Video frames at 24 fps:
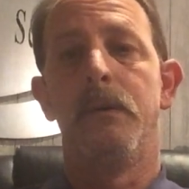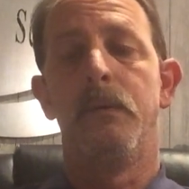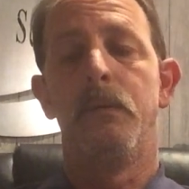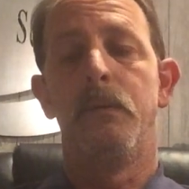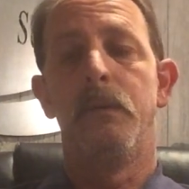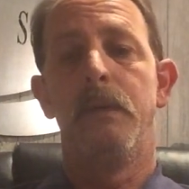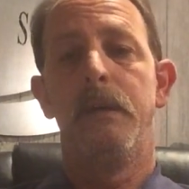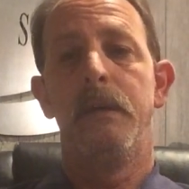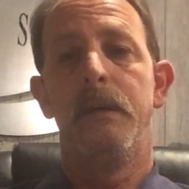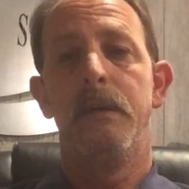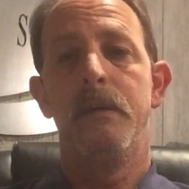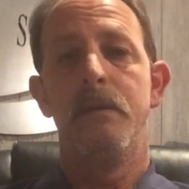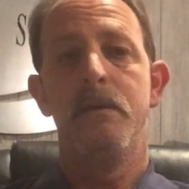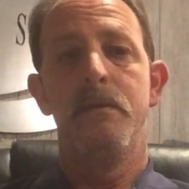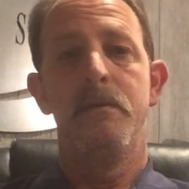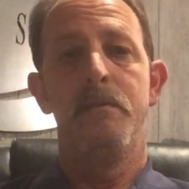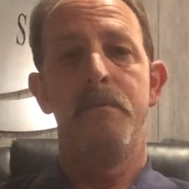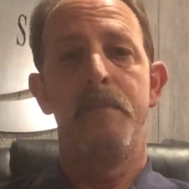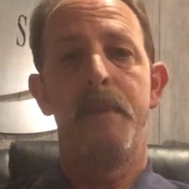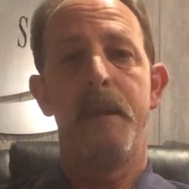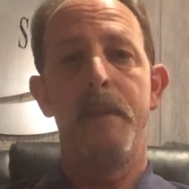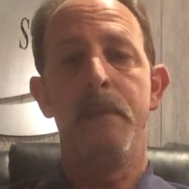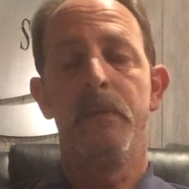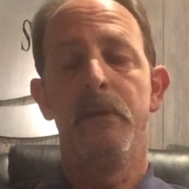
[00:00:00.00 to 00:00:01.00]
when
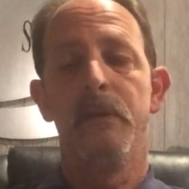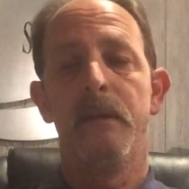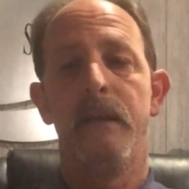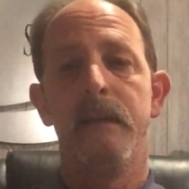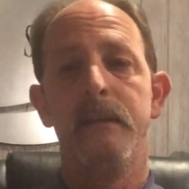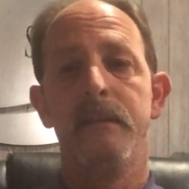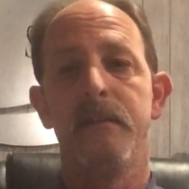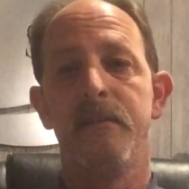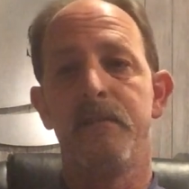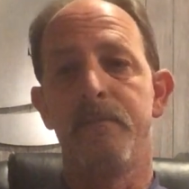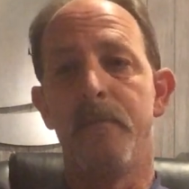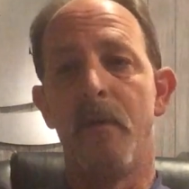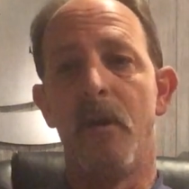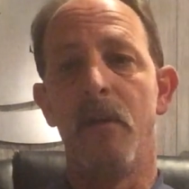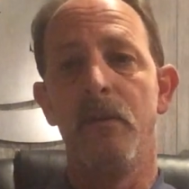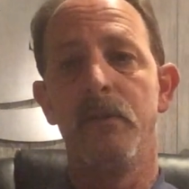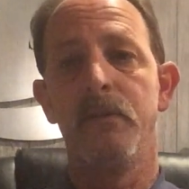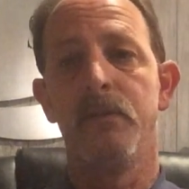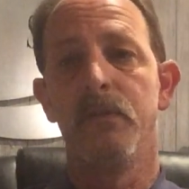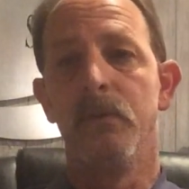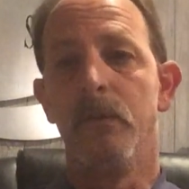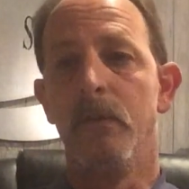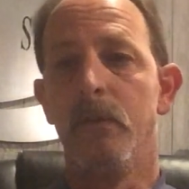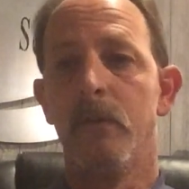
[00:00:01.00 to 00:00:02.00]
people like the Smart
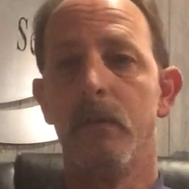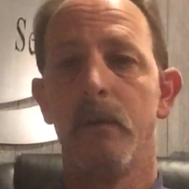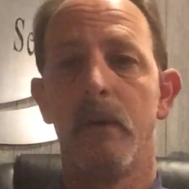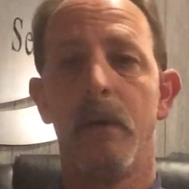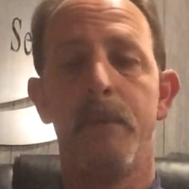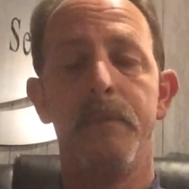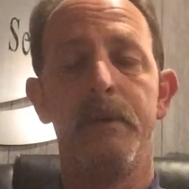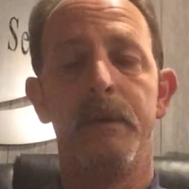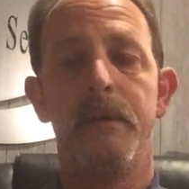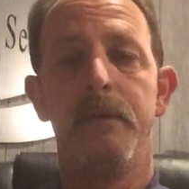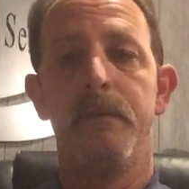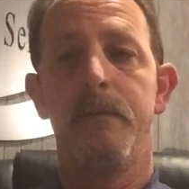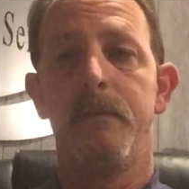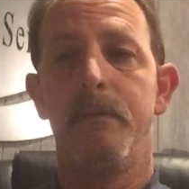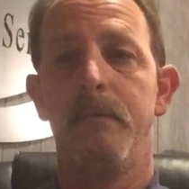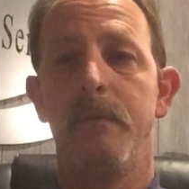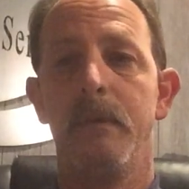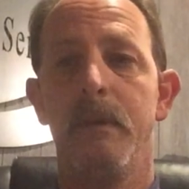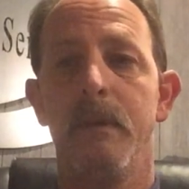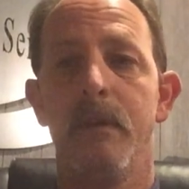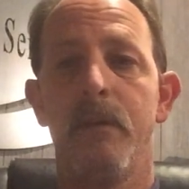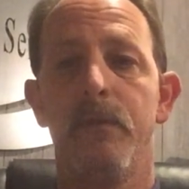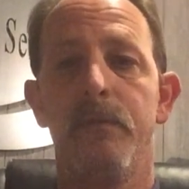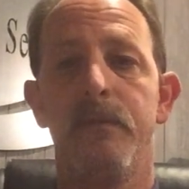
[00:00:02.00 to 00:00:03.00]
Tool are up at
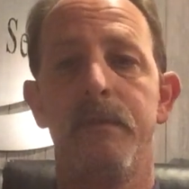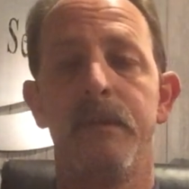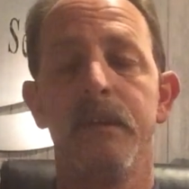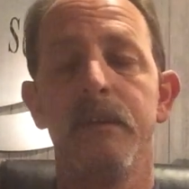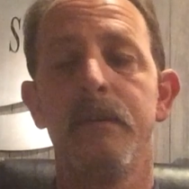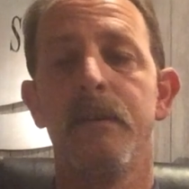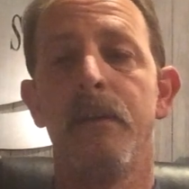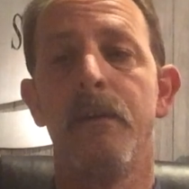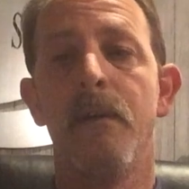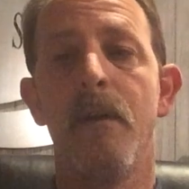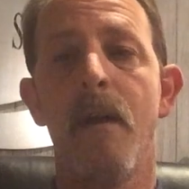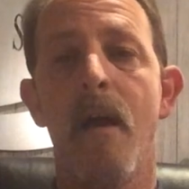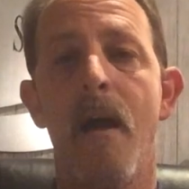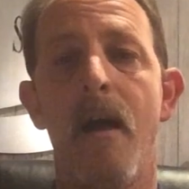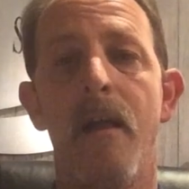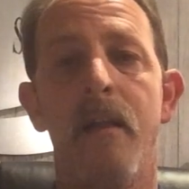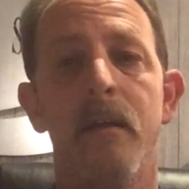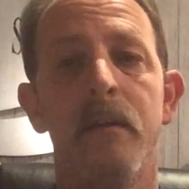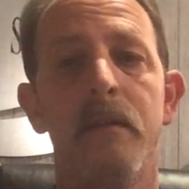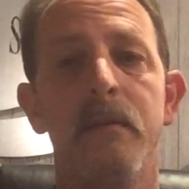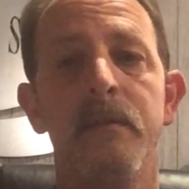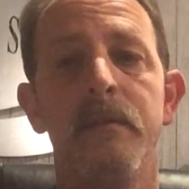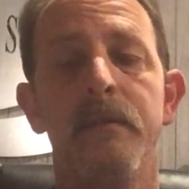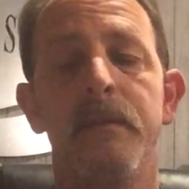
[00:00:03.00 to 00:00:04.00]

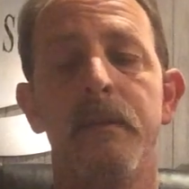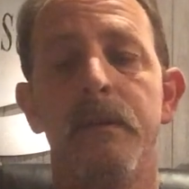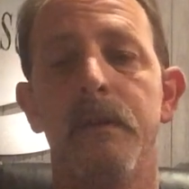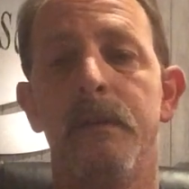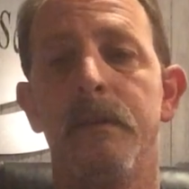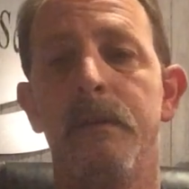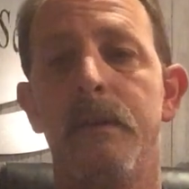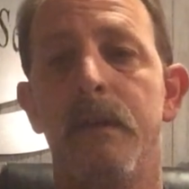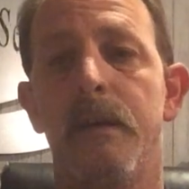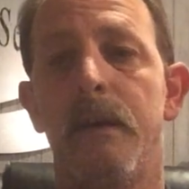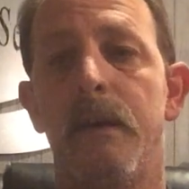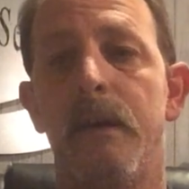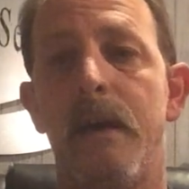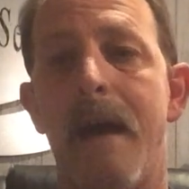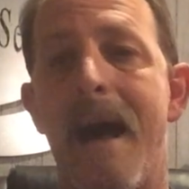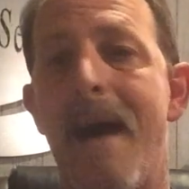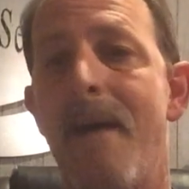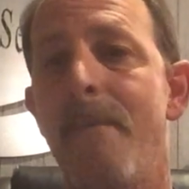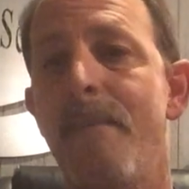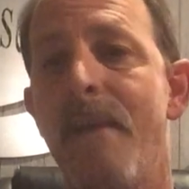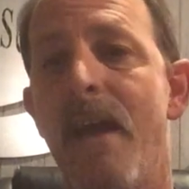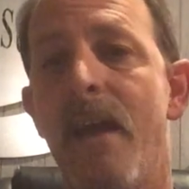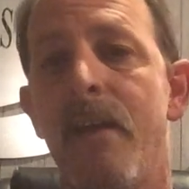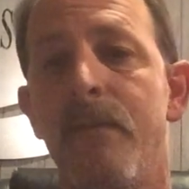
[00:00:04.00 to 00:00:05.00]
$600, the
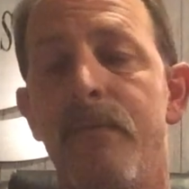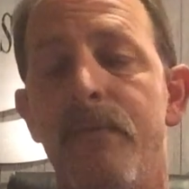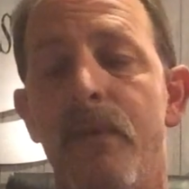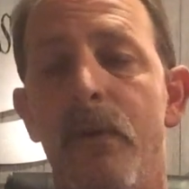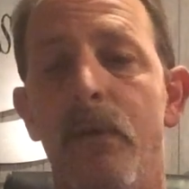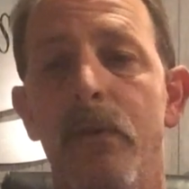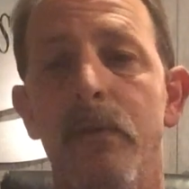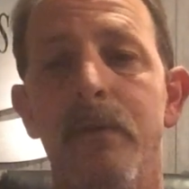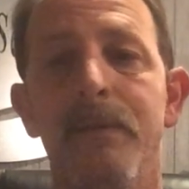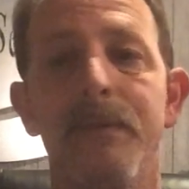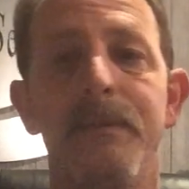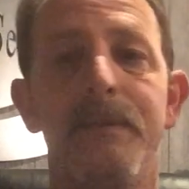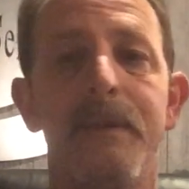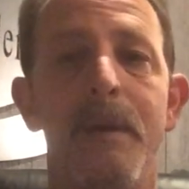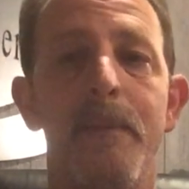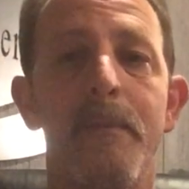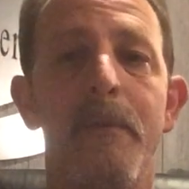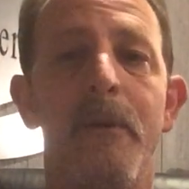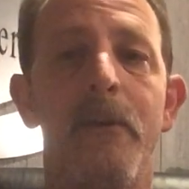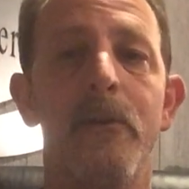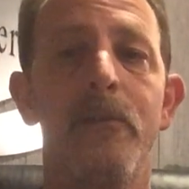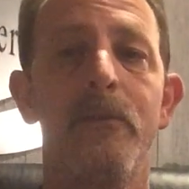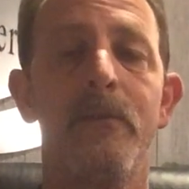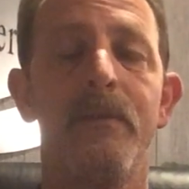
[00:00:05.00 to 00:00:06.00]
iManifold at
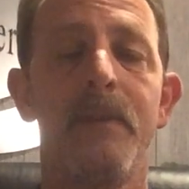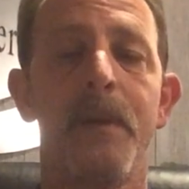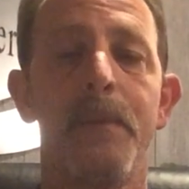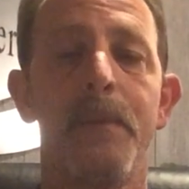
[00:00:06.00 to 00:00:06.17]
$700